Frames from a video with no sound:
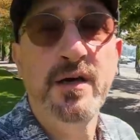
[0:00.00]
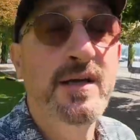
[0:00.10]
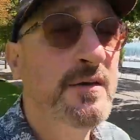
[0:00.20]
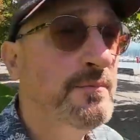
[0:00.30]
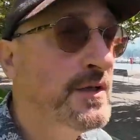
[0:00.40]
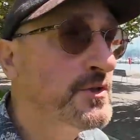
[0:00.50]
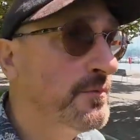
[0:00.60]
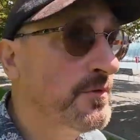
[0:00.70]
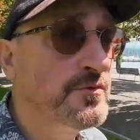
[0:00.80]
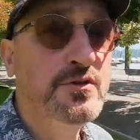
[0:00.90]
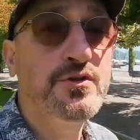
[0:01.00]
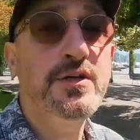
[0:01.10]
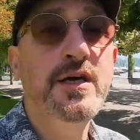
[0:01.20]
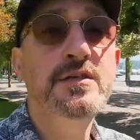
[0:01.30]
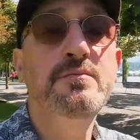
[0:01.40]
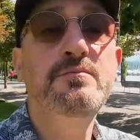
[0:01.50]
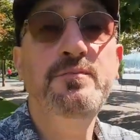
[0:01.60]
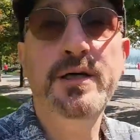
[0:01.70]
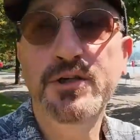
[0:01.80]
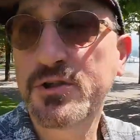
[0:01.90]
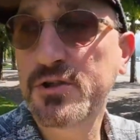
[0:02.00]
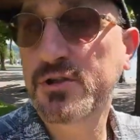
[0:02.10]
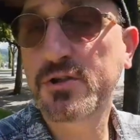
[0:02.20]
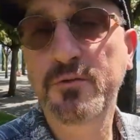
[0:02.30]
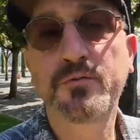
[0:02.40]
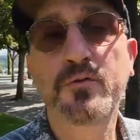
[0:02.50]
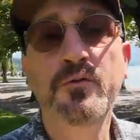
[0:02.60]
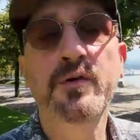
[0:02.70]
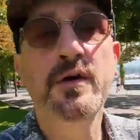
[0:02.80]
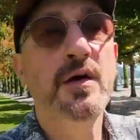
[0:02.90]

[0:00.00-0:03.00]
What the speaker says: And in the meantime, I'll also share some pictures and so forth.